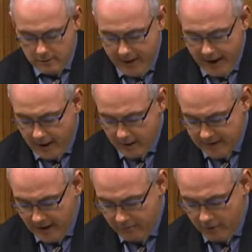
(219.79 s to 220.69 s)
their
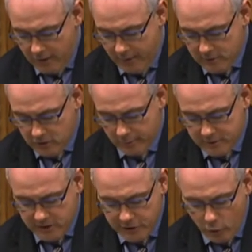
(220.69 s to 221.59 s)
telephone numbers on
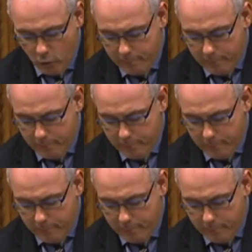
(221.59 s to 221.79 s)
obscure